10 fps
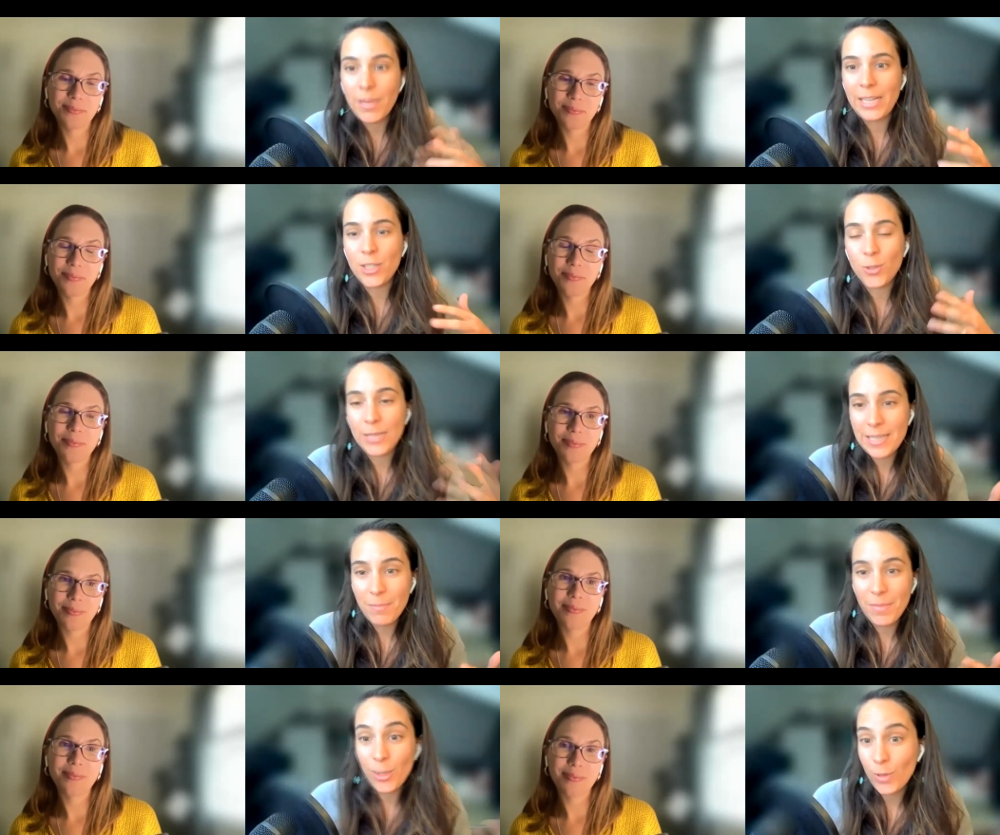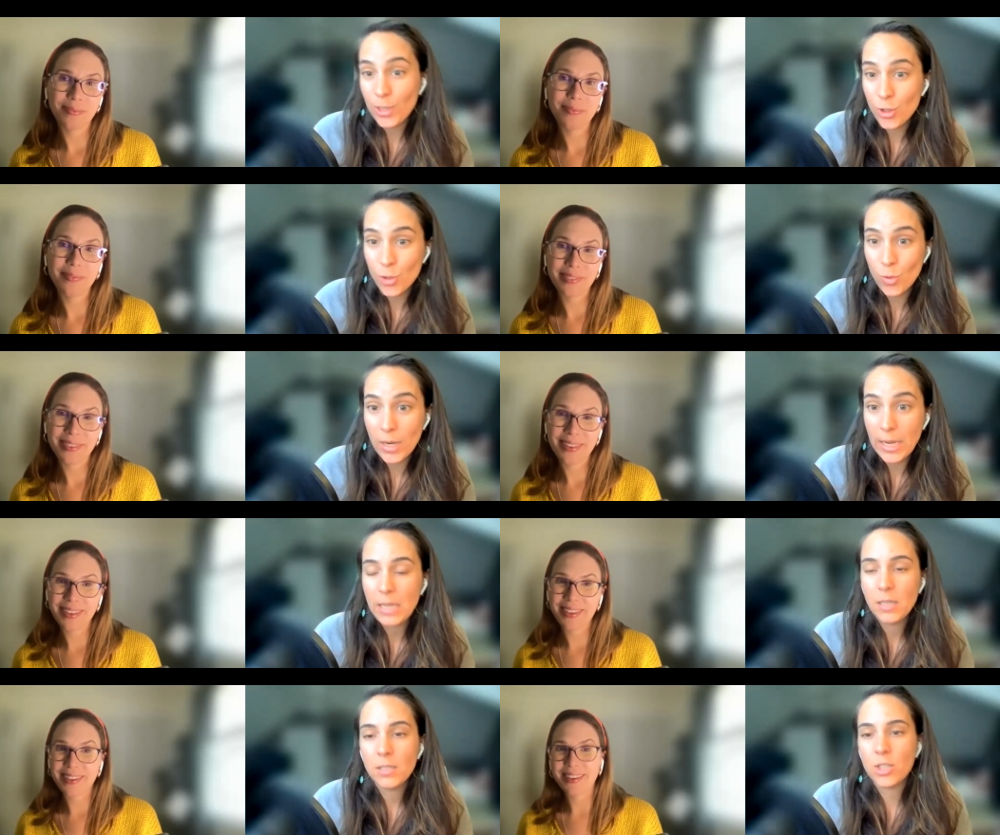Speaker 1: by doing something you enjoy
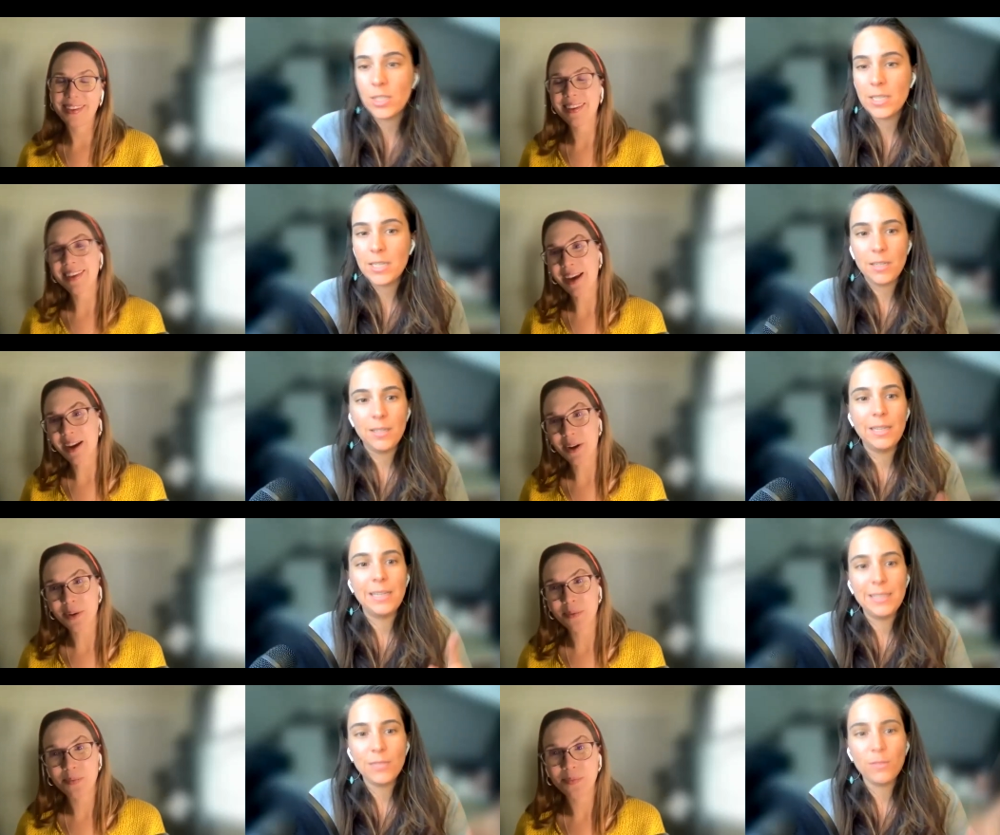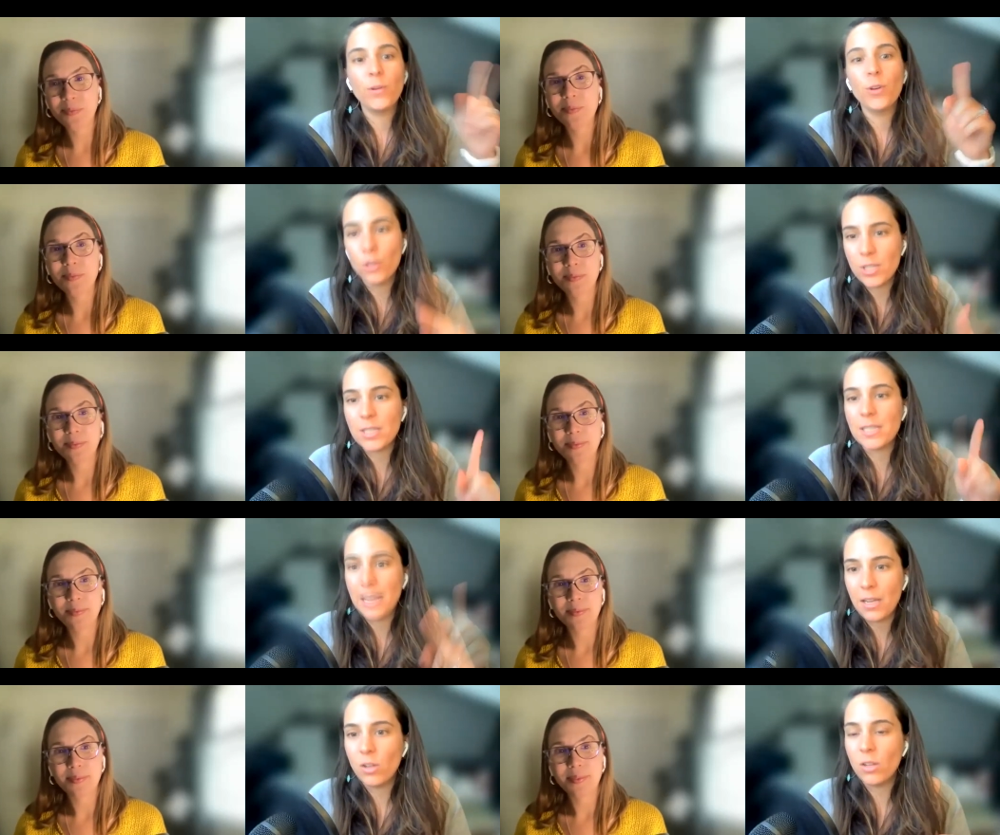just yeah. it furthers the
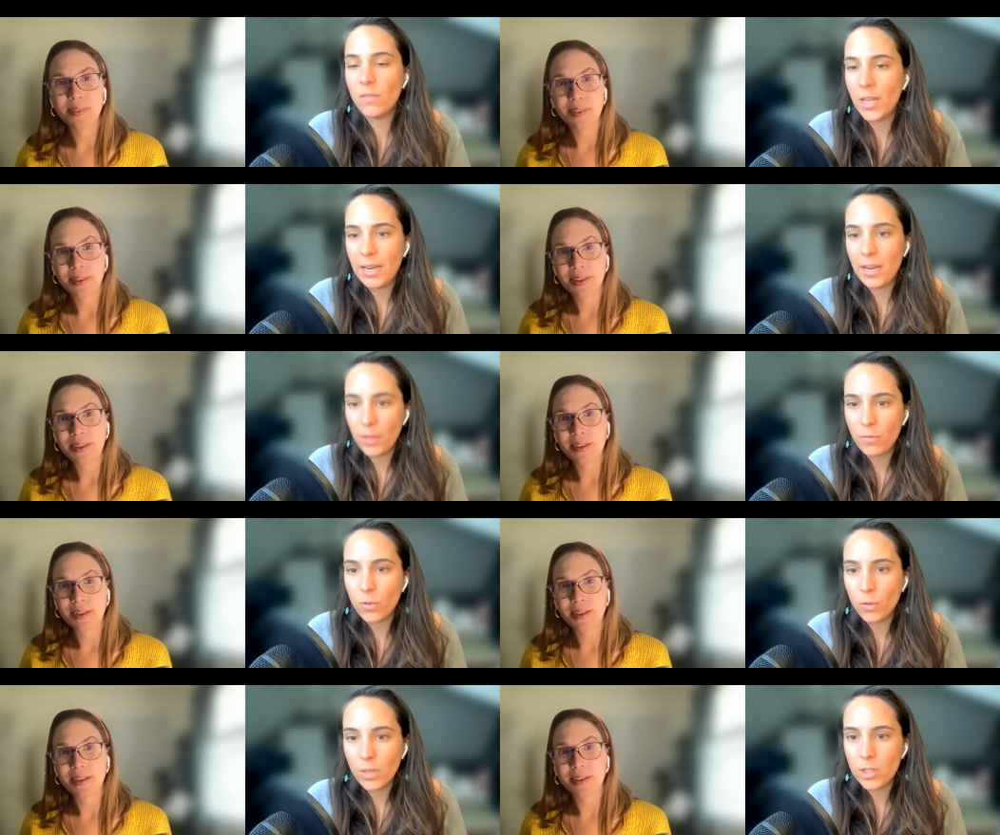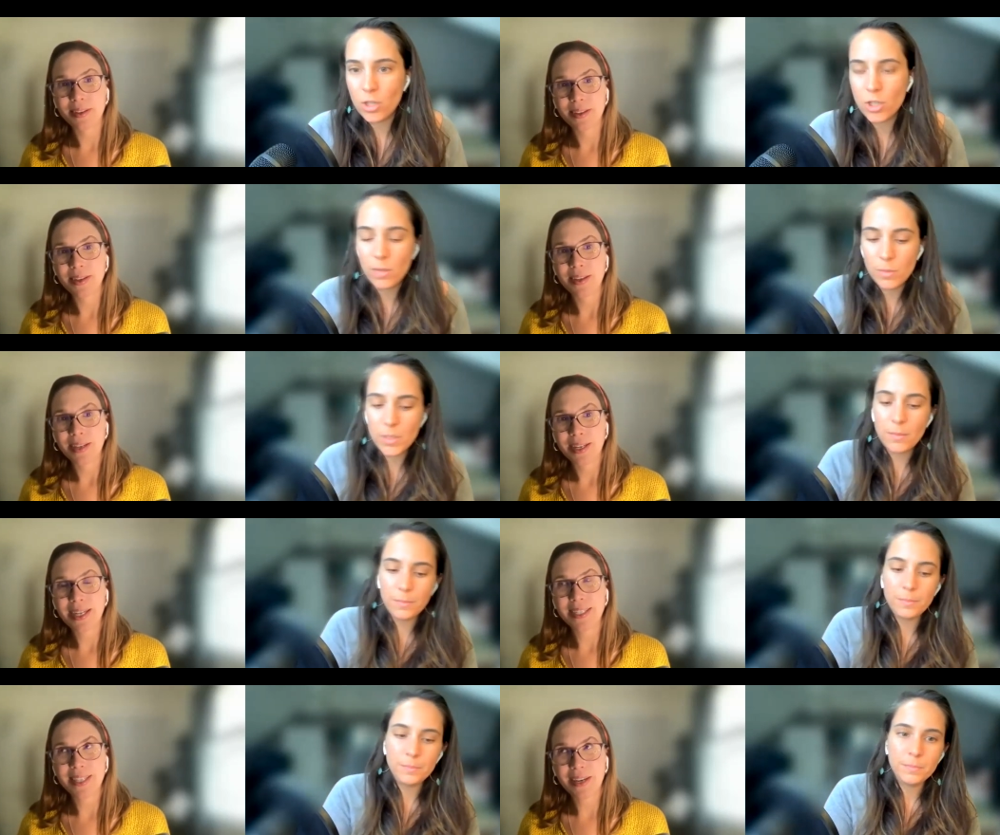cycle of unhealthy food relationships
Speaker 2: i
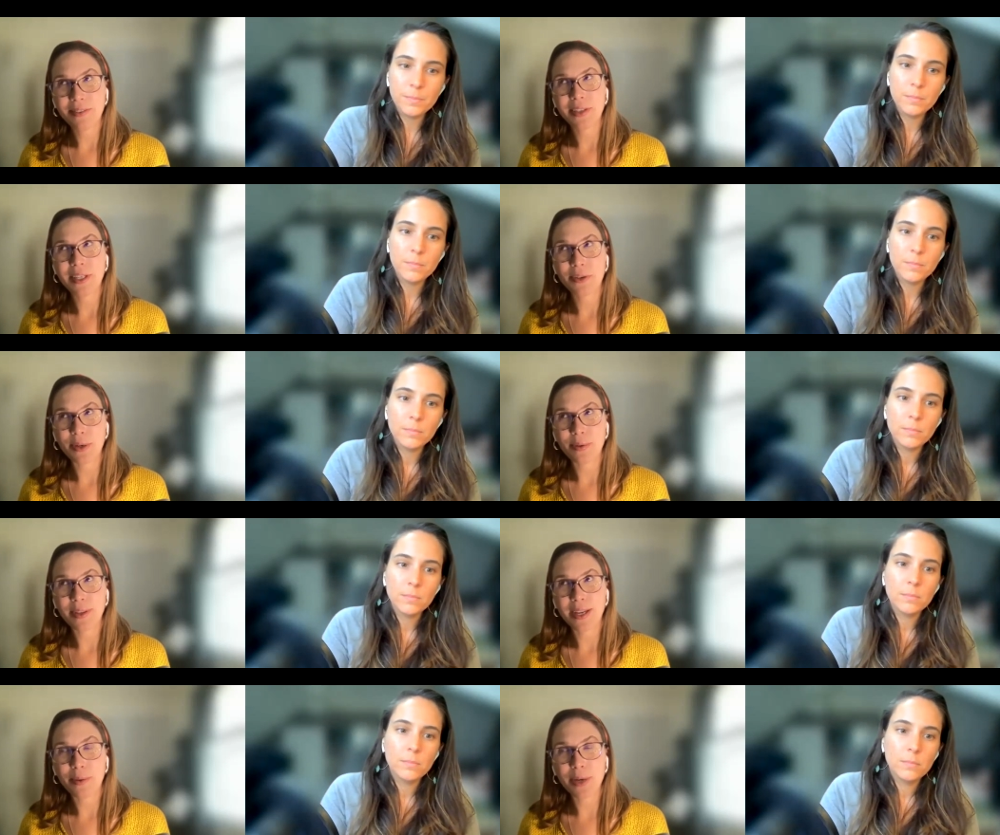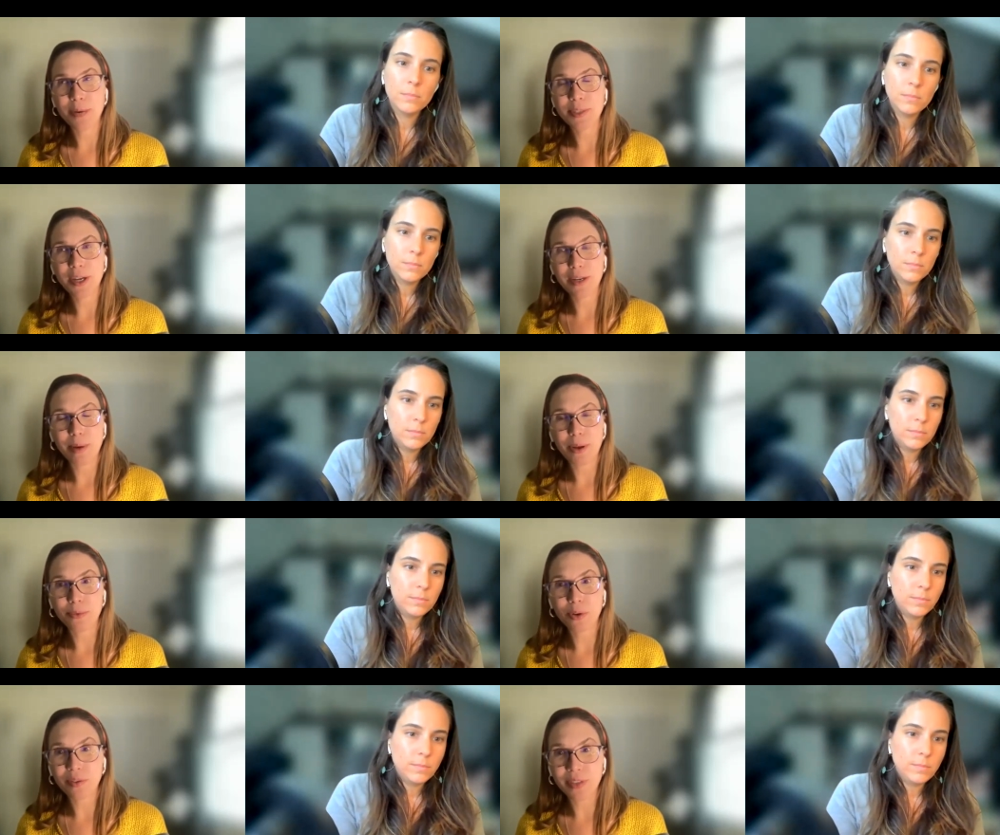definitely agree with that we always talk about the
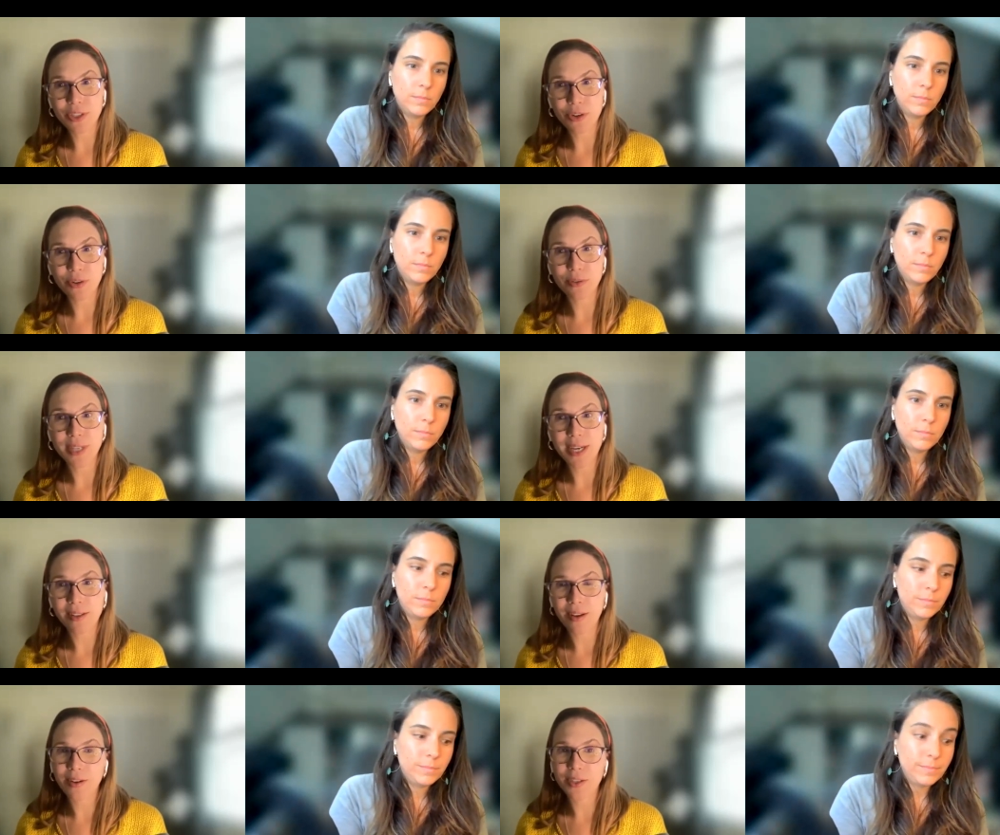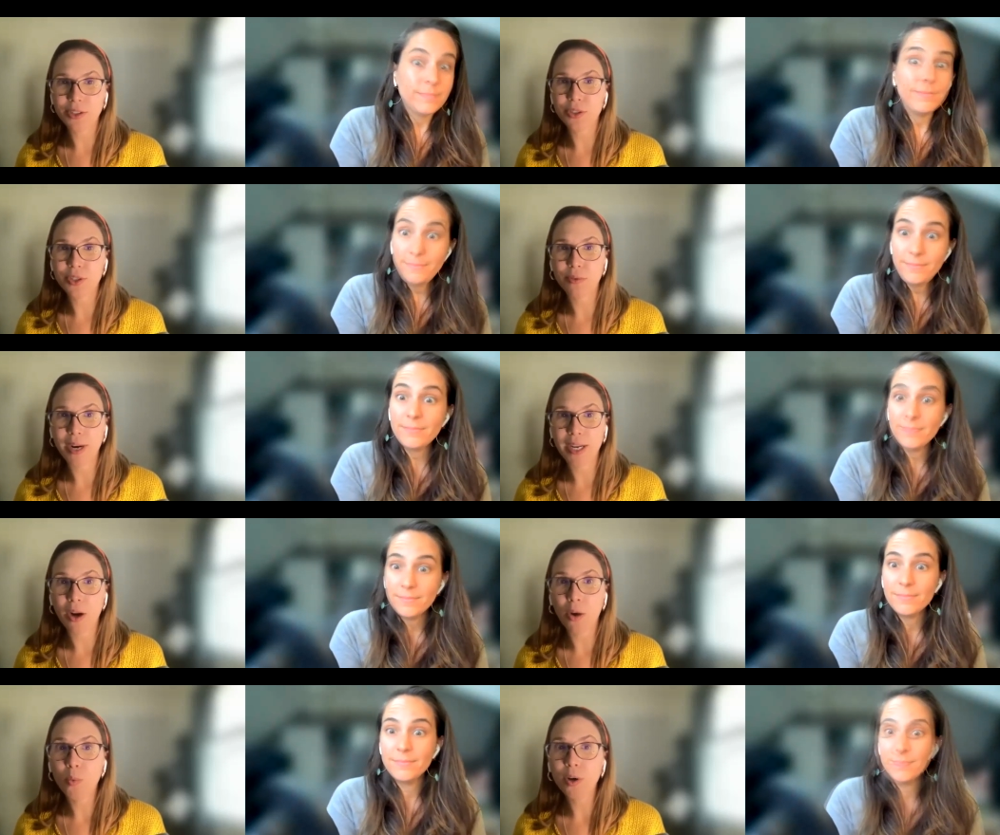role of internal dialogue and you're so right
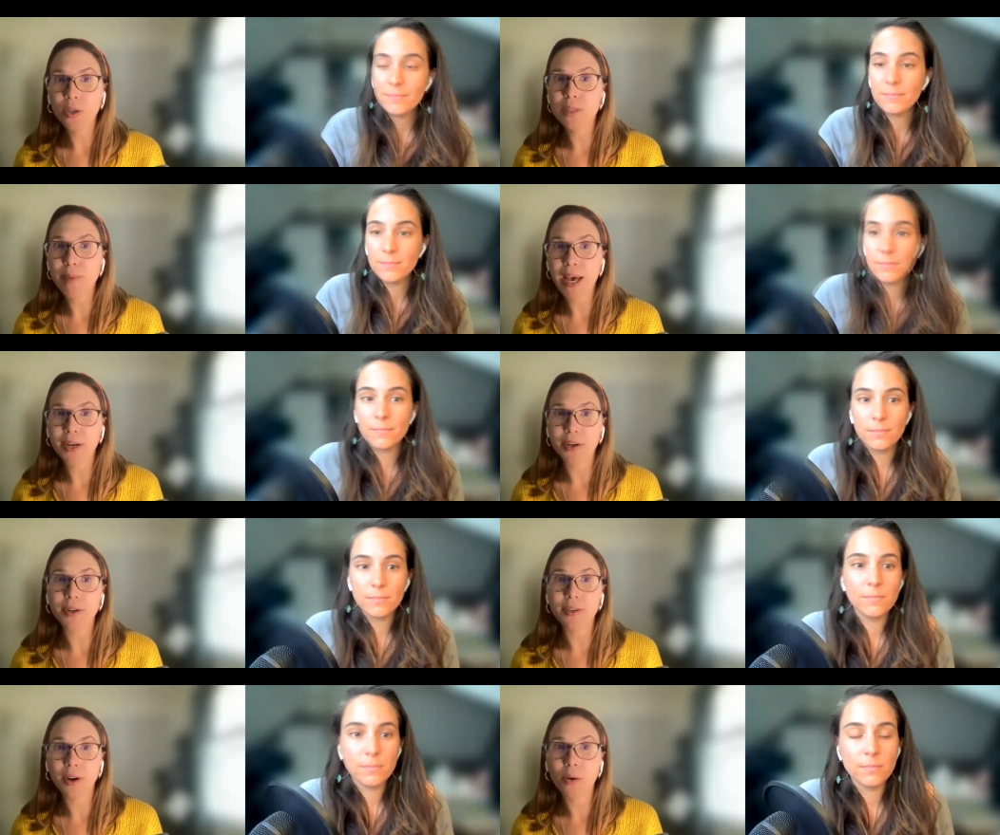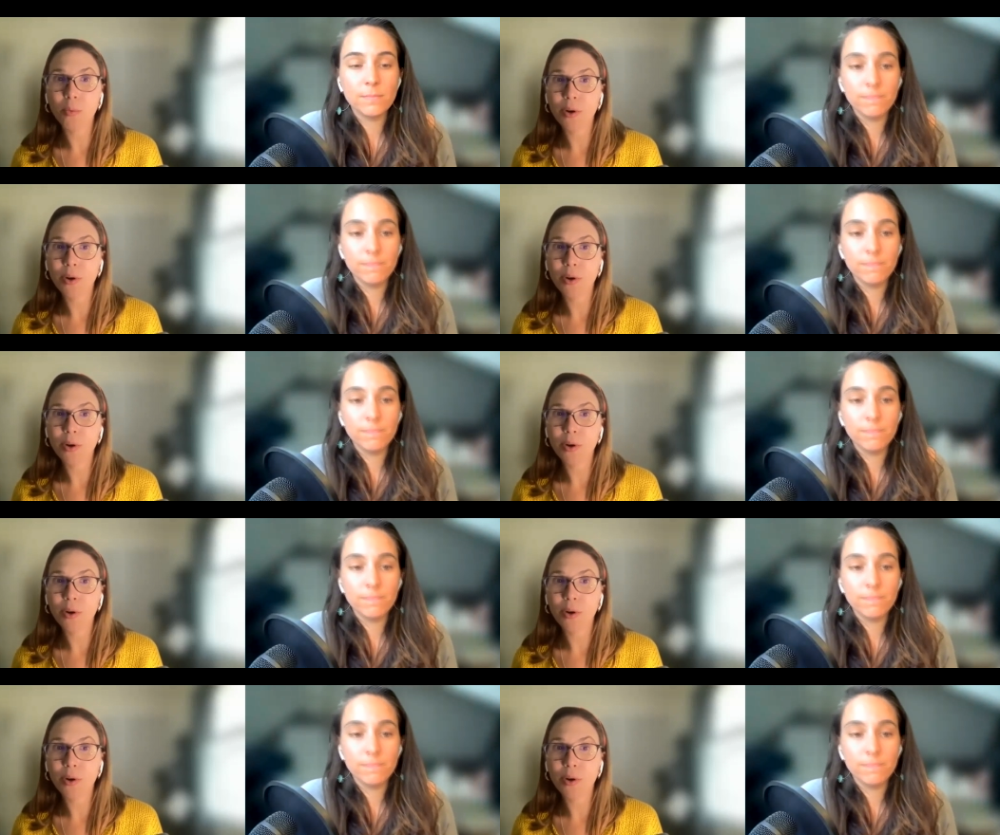our words matter our mm-hmm.